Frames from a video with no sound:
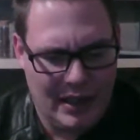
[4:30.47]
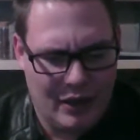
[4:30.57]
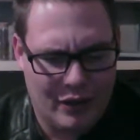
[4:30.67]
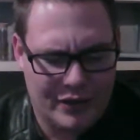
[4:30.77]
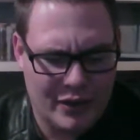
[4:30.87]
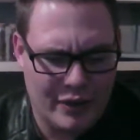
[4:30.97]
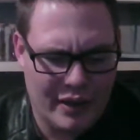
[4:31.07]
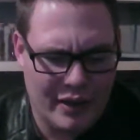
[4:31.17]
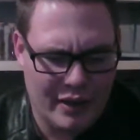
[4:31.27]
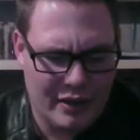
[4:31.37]
Also,
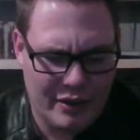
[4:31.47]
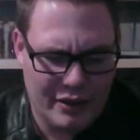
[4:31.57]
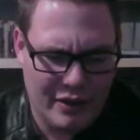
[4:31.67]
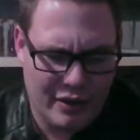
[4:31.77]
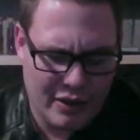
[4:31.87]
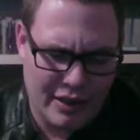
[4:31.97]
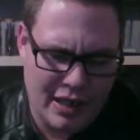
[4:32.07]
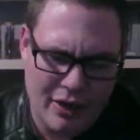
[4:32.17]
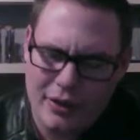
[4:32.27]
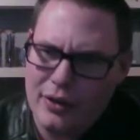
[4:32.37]
the
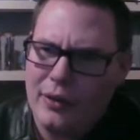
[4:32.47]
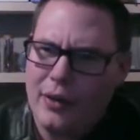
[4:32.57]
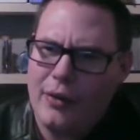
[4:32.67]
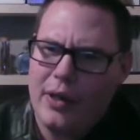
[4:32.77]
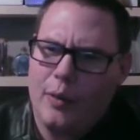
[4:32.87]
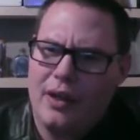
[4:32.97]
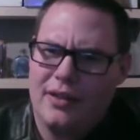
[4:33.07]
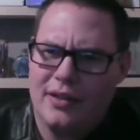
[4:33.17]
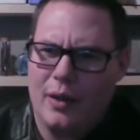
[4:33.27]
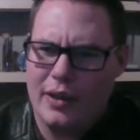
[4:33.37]
character on the 3 of Wands
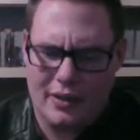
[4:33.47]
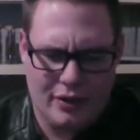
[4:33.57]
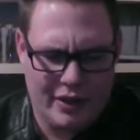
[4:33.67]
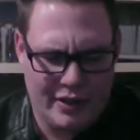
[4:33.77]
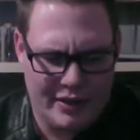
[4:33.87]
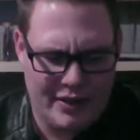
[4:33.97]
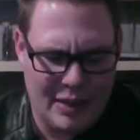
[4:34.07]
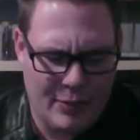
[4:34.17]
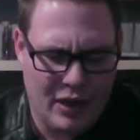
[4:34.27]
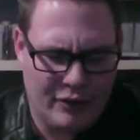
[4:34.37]
is always looking to
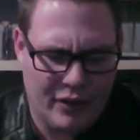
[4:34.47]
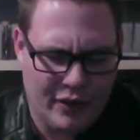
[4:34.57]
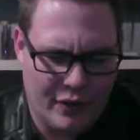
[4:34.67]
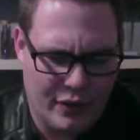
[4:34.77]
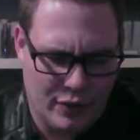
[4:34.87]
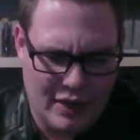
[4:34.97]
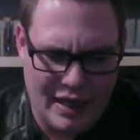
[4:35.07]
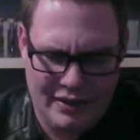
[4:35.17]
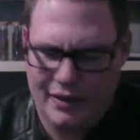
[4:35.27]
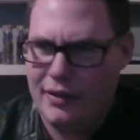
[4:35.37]
step off onto the
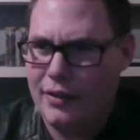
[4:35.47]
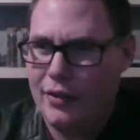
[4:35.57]
horizons.